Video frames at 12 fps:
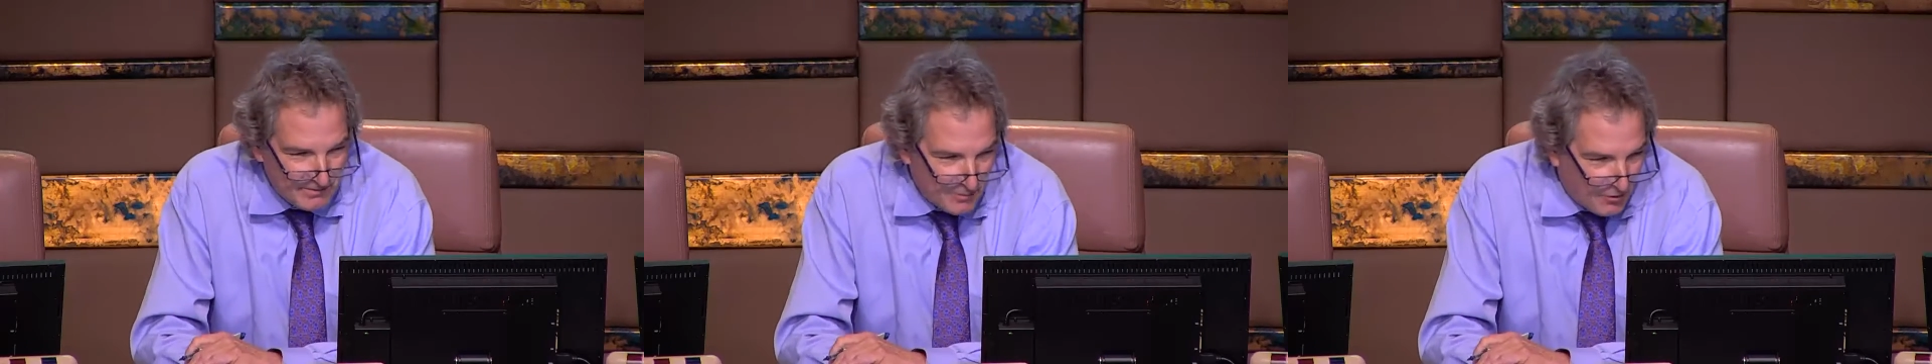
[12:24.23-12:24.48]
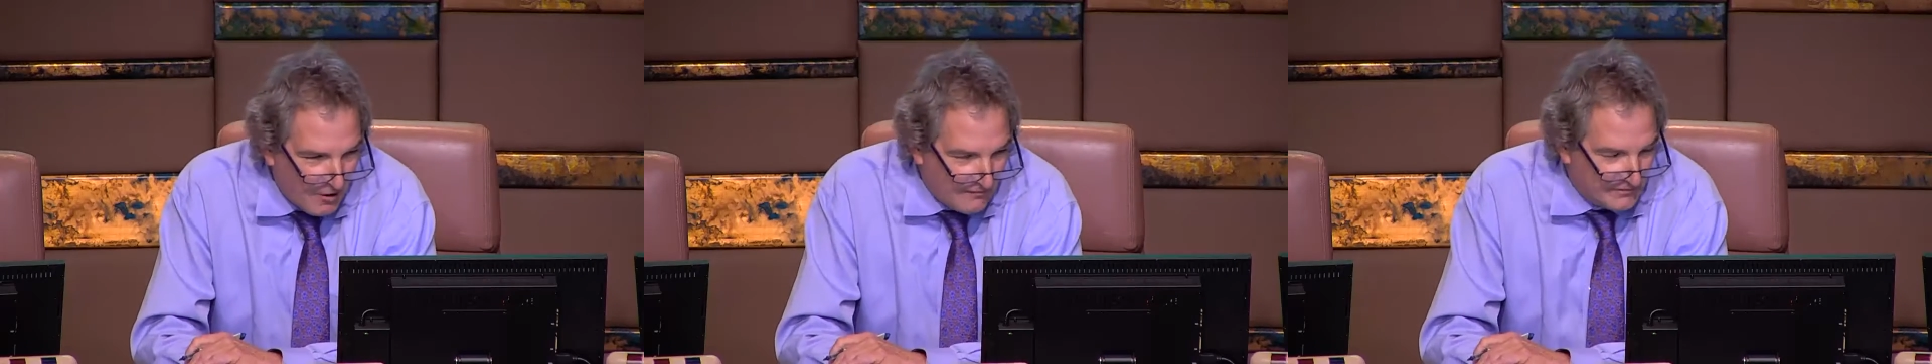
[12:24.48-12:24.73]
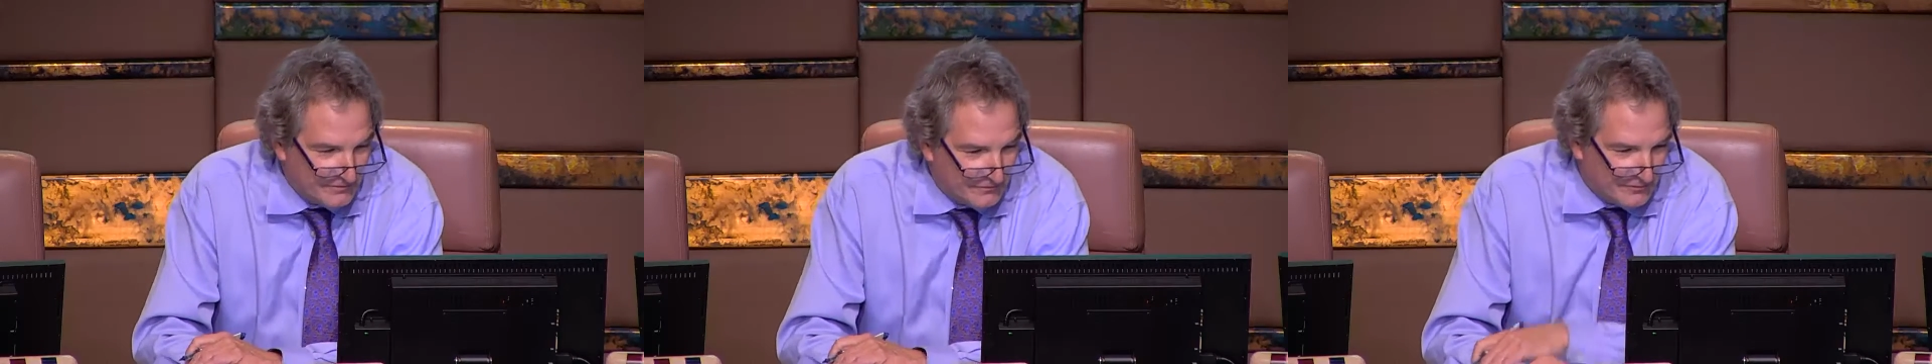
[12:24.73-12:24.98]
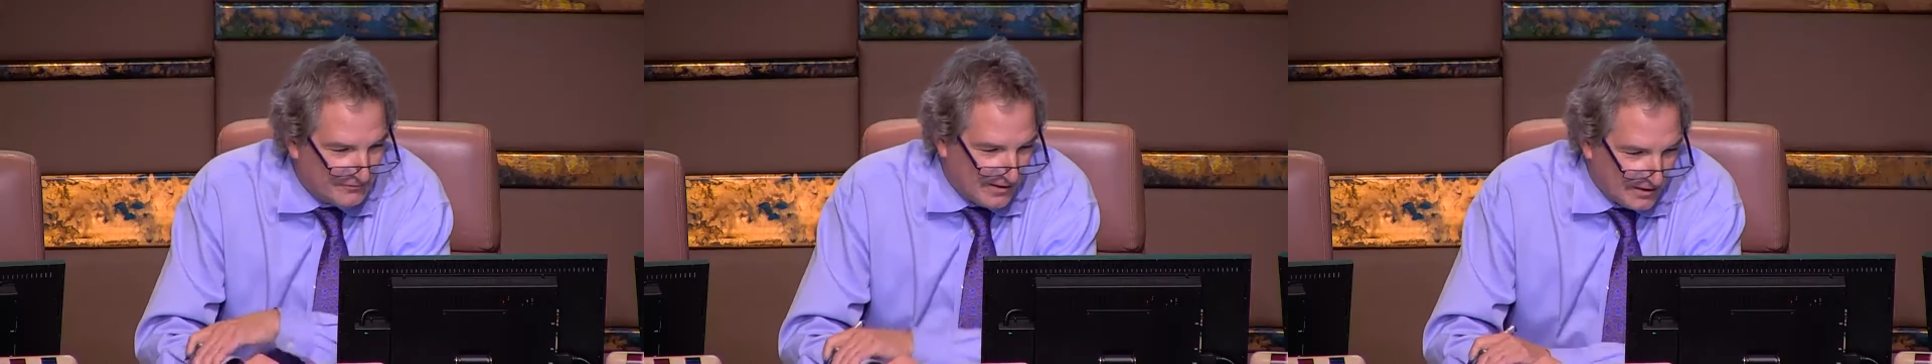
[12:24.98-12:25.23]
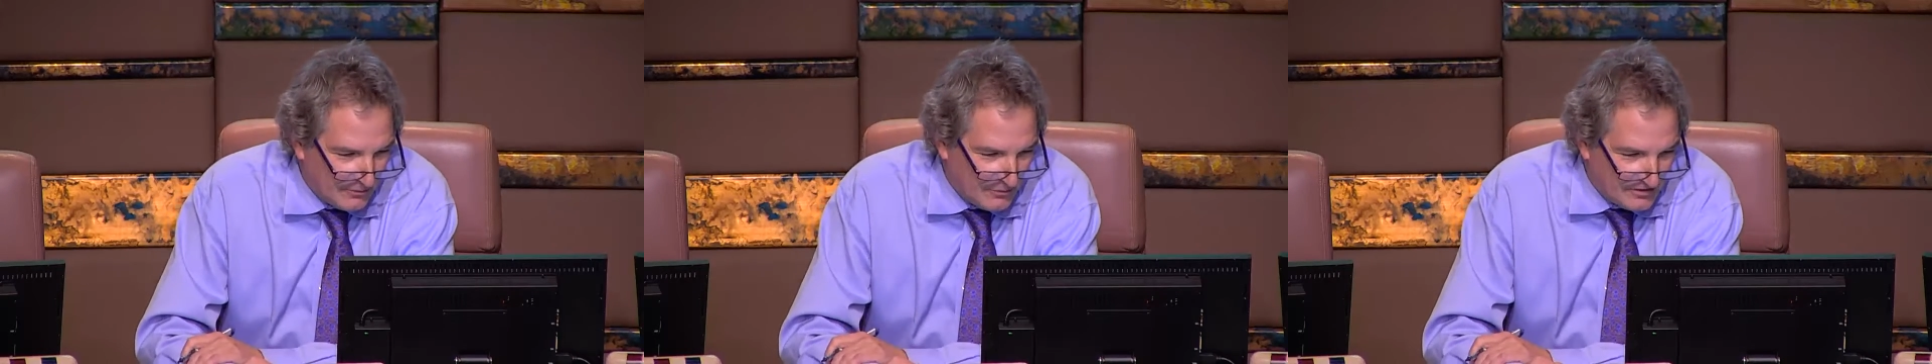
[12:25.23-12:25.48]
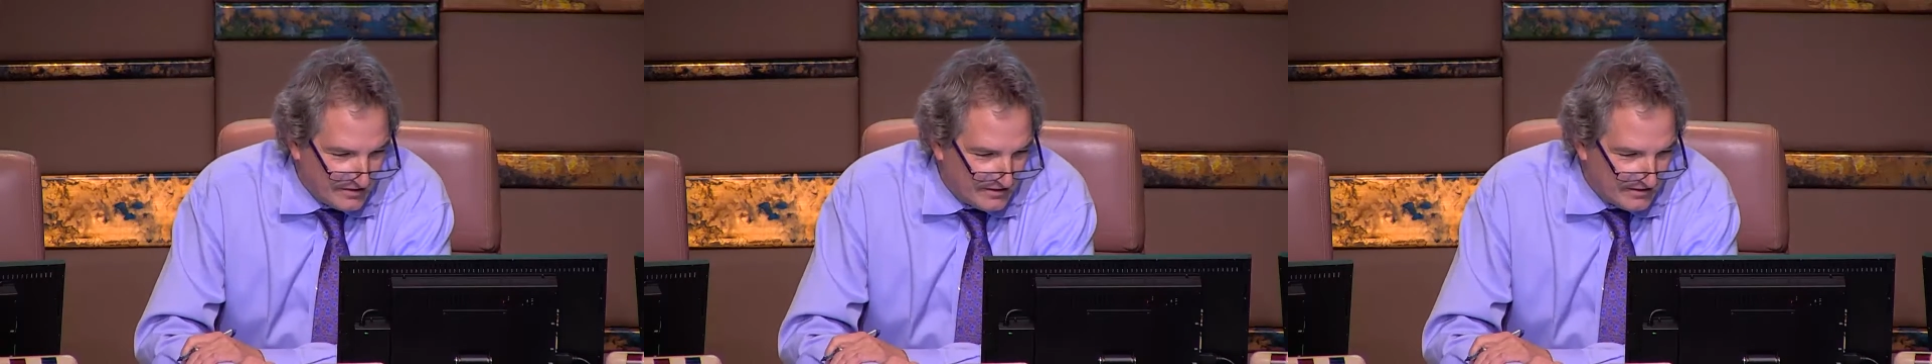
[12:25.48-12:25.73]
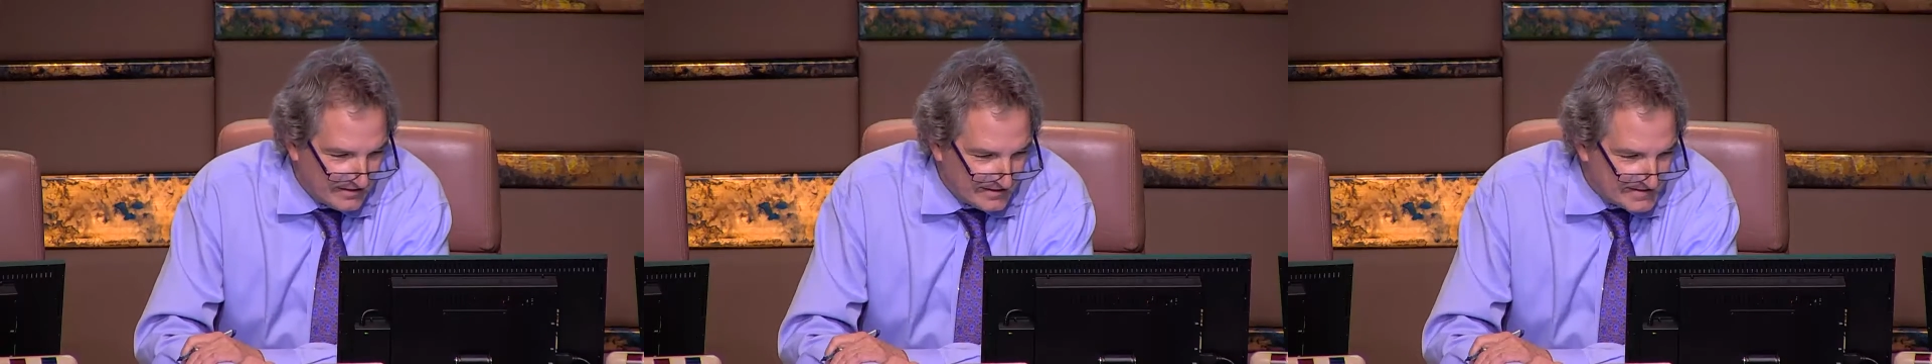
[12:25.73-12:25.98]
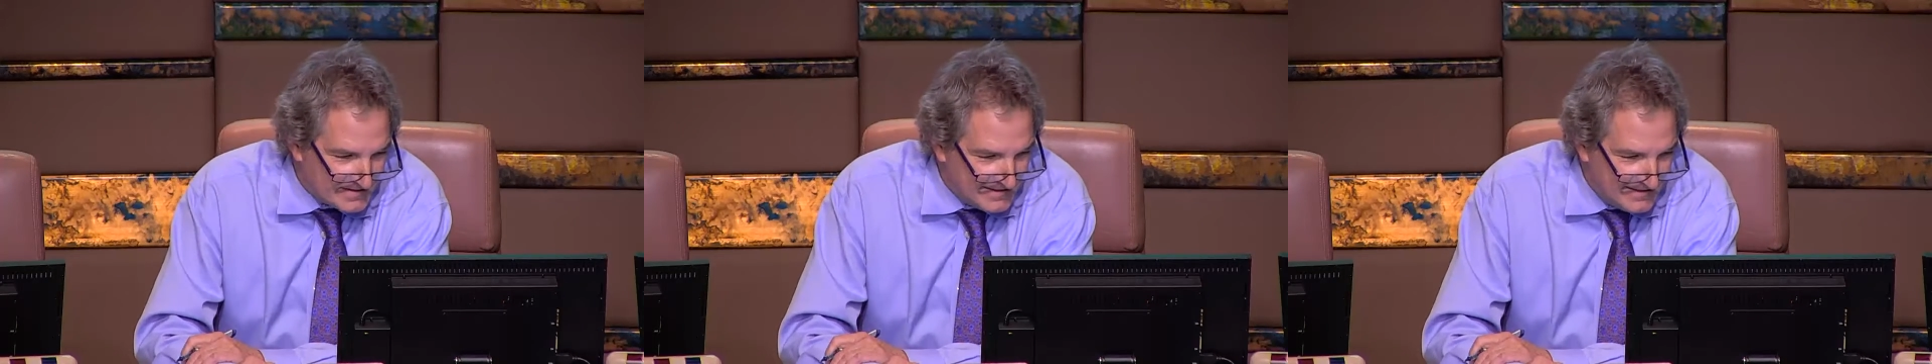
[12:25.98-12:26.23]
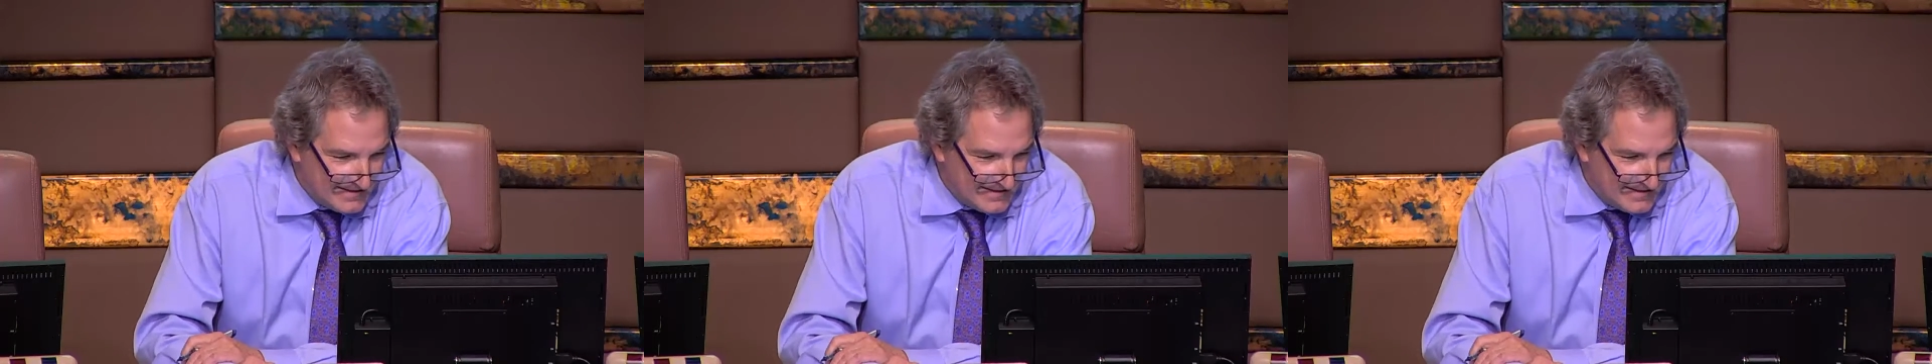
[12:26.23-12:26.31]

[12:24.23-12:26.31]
more often for firewood and things.